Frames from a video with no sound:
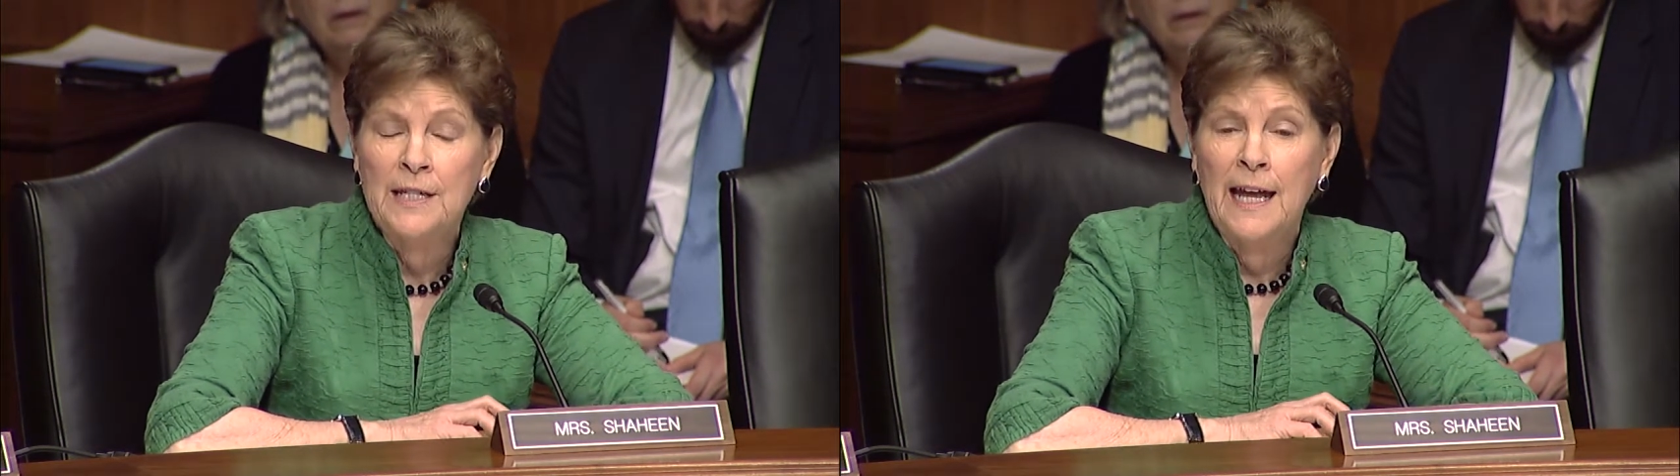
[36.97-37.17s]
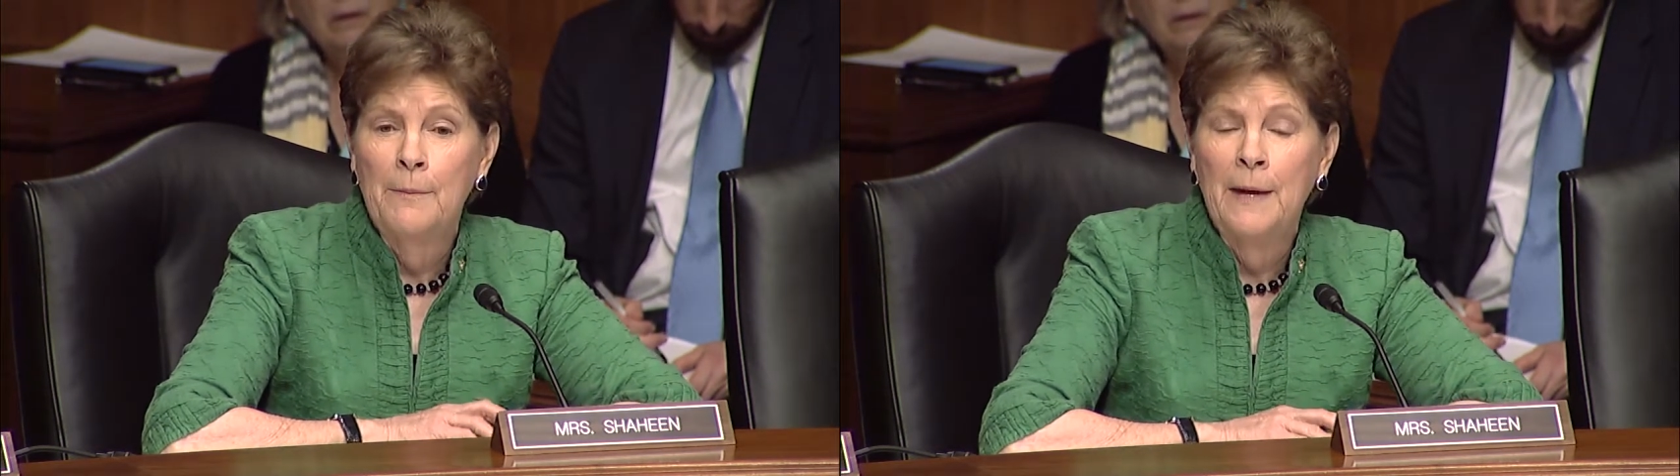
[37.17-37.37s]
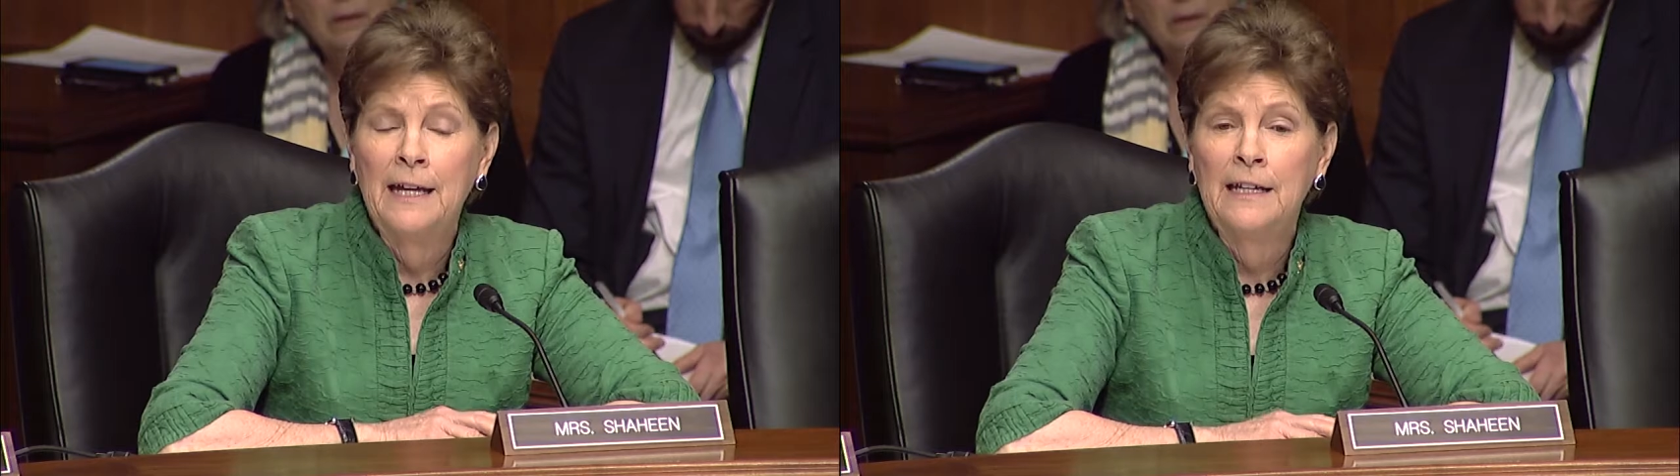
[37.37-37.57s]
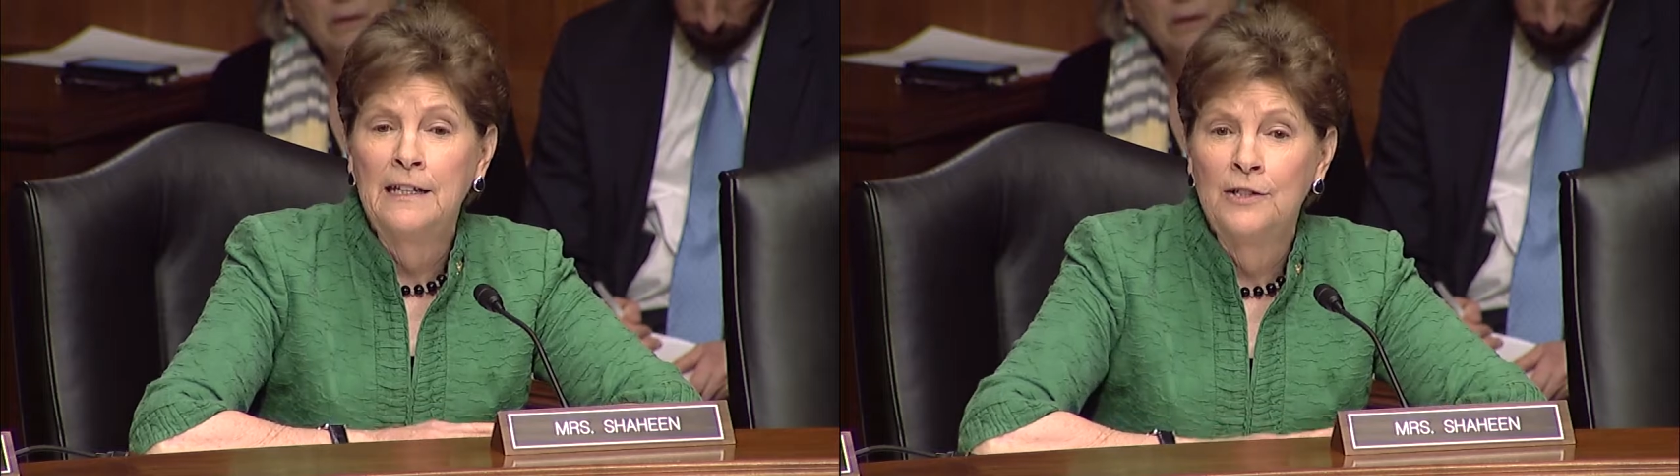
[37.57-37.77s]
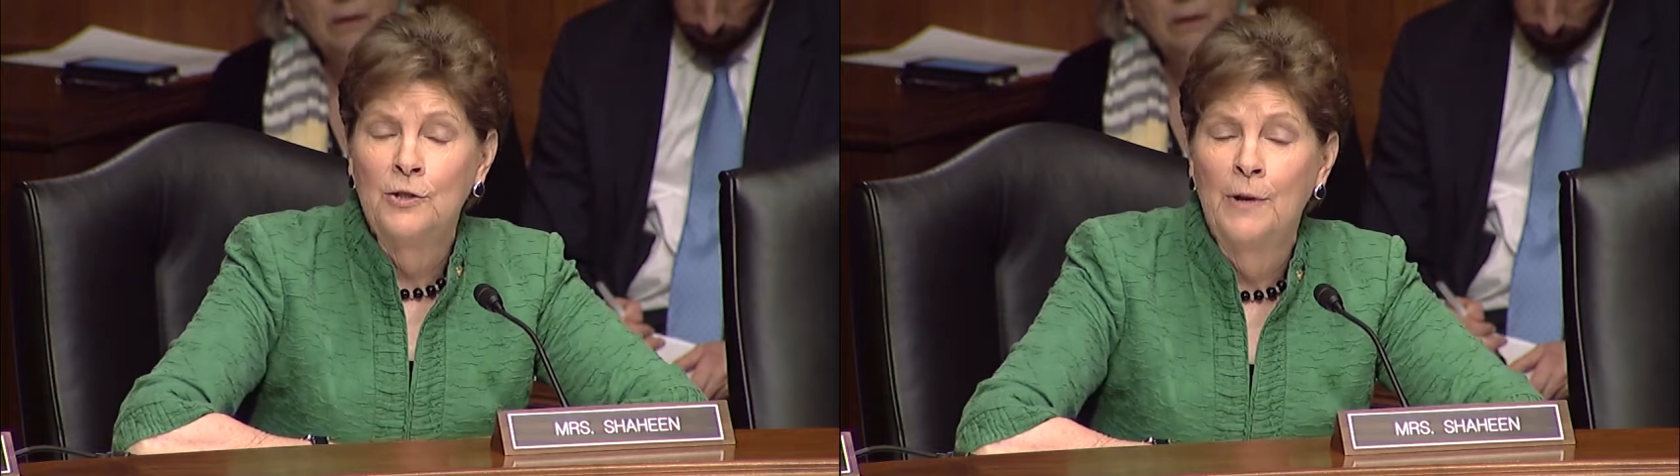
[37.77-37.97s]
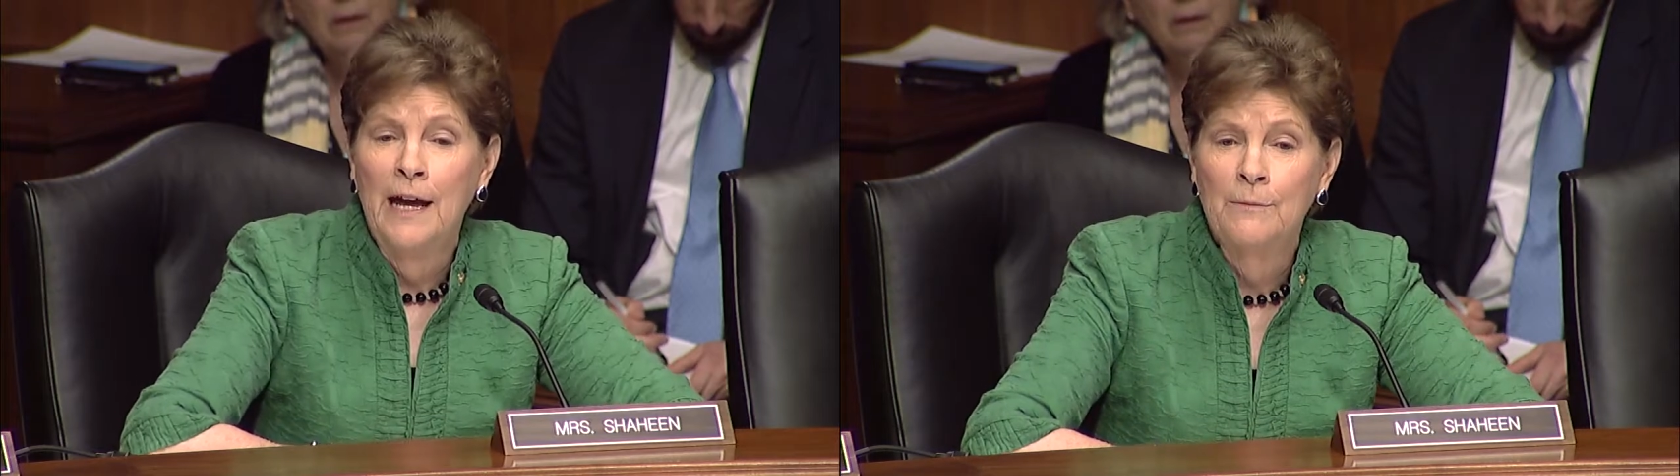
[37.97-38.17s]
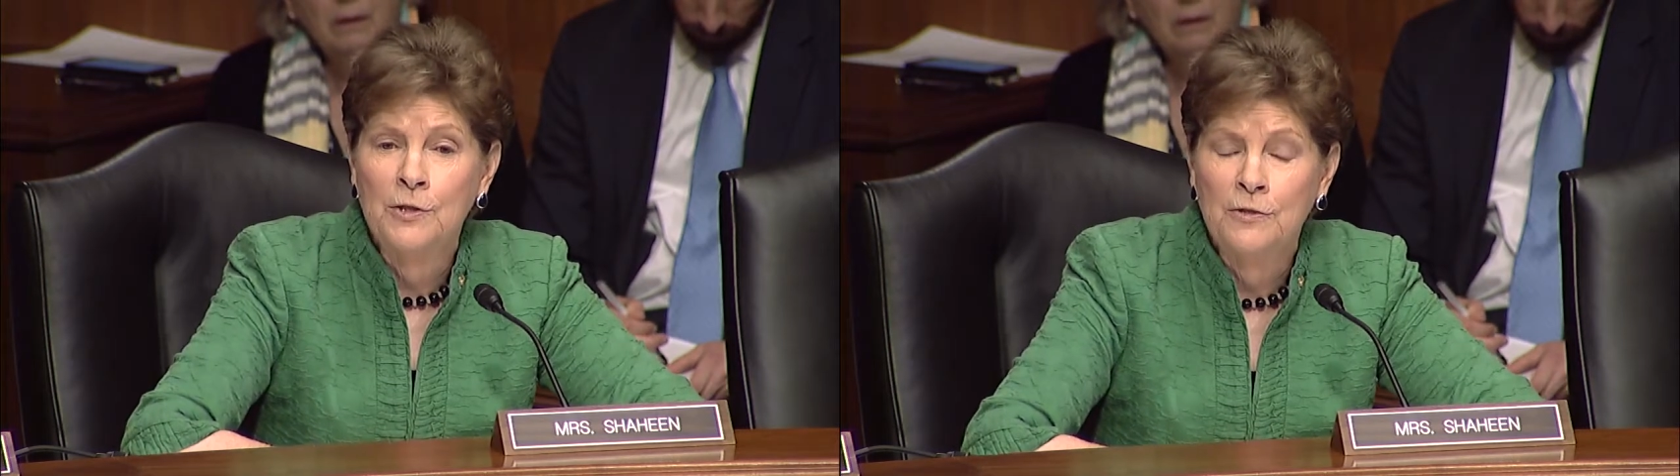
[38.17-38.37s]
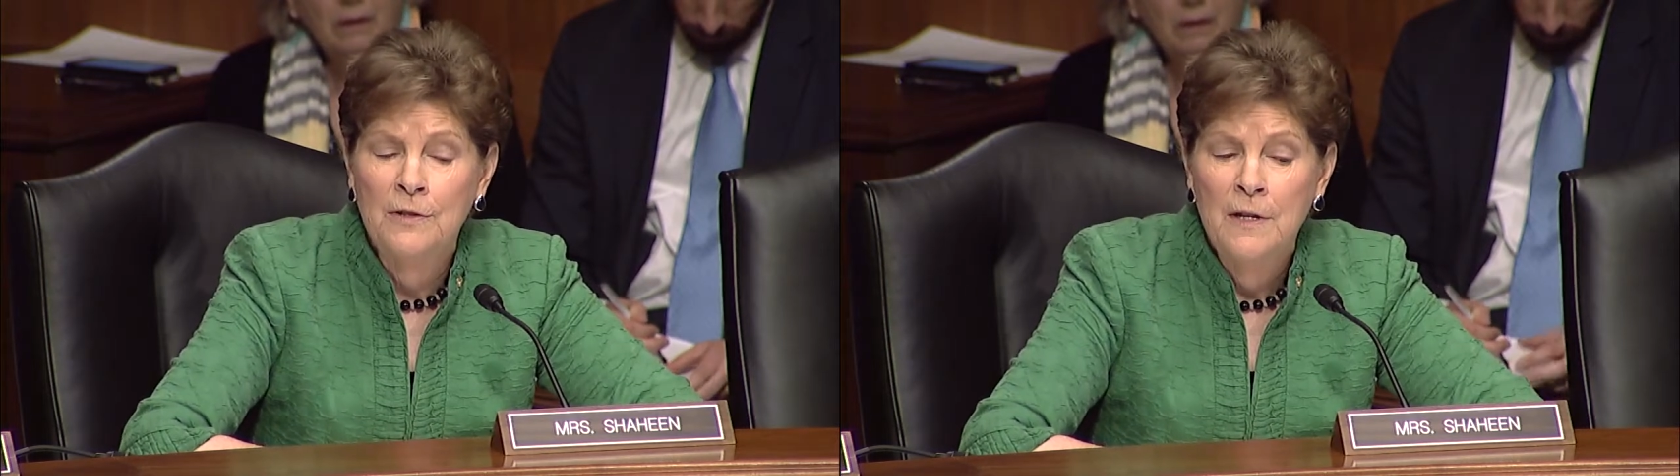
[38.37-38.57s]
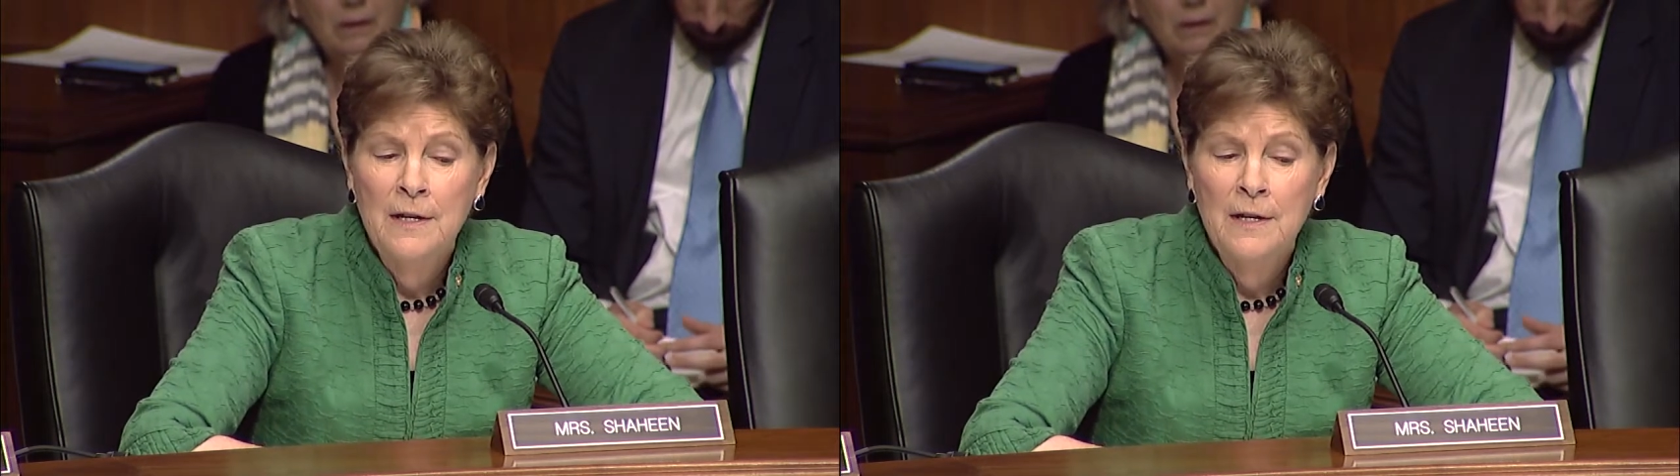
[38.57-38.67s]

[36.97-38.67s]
campaigning in New Hampshire,